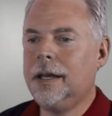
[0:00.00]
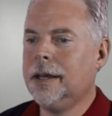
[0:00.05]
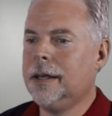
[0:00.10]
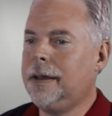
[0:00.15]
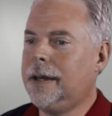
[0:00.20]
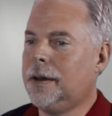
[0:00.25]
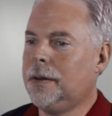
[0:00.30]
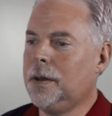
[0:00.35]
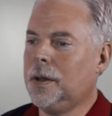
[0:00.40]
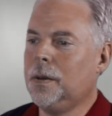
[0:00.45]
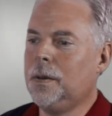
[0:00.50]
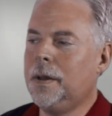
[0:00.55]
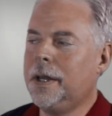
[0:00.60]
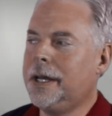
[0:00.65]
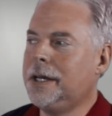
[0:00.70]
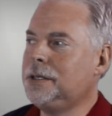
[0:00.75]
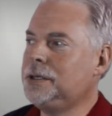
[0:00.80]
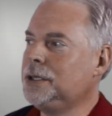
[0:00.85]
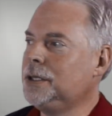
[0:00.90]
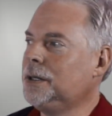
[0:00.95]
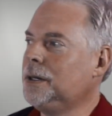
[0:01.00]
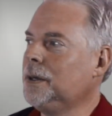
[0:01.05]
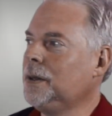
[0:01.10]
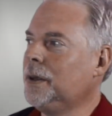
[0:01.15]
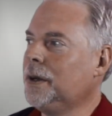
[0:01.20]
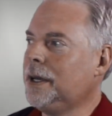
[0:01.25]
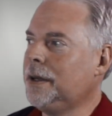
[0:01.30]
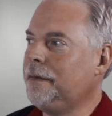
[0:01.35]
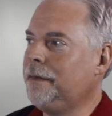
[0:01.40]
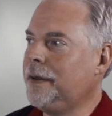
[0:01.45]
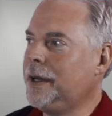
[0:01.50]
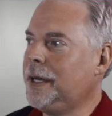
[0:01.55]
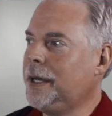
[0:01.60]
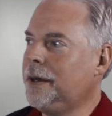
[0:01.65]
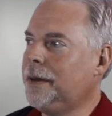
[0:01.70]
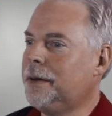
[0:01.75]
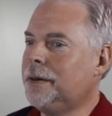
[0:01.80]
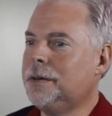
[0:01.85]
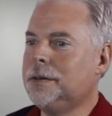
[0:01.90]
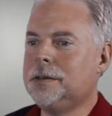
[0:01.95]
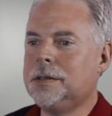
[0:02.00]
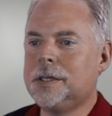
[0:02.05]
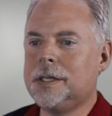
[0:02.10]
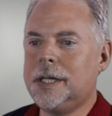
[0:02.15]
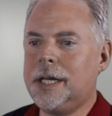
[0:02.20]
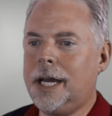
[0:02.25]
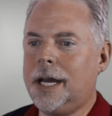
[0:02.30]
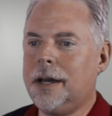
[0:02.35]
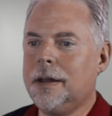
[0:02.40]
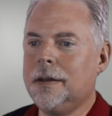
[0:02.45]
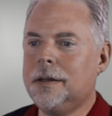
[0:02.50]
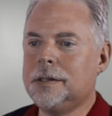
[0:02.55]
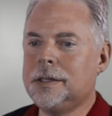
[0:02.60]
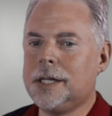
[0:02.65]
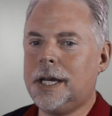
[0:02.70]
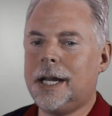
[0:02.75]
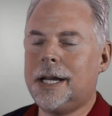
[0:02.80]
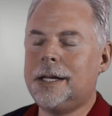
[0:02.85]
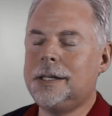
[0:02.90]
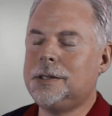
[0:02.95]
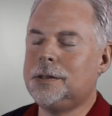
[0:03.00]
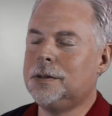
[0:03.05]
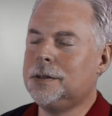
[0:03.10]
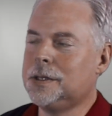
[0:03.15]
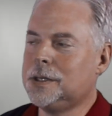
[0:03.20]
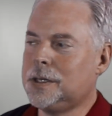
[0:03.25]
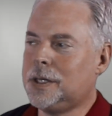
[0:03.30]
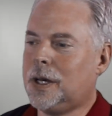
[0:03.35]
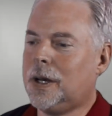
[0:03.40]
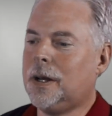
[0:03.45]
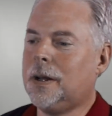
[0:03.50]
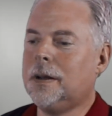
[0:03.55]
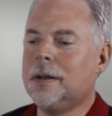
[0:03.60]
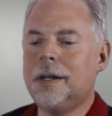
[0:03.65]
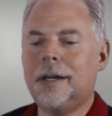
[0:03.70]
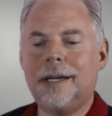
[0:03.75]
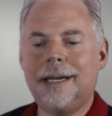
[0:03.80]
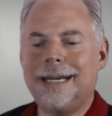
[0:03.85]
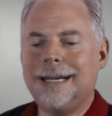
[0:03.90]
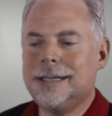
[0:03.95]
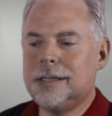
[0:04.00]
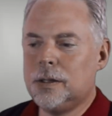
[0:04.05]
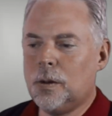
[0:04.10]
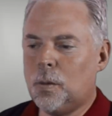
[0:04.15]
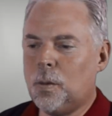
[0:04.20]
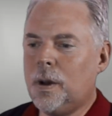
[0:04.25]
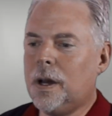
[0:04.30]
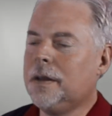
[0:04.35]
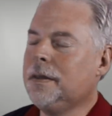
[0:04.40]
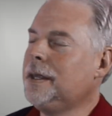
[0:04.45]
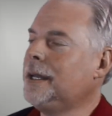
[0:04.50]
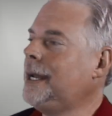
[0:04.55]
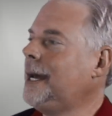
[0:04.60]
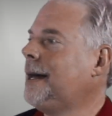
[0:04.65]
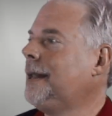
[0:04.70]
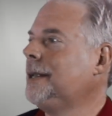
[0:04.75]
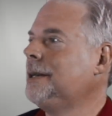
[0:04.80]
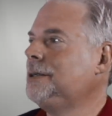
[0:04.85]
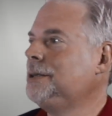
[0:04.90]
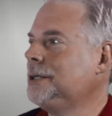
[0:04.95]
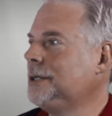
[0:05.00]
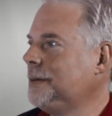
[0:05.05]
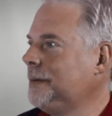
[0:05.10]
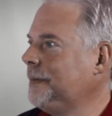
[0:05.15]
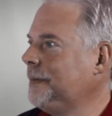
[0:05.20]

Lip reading: You download literature, look at videos, see how the skylights are installed. It's a wealth of knowledge.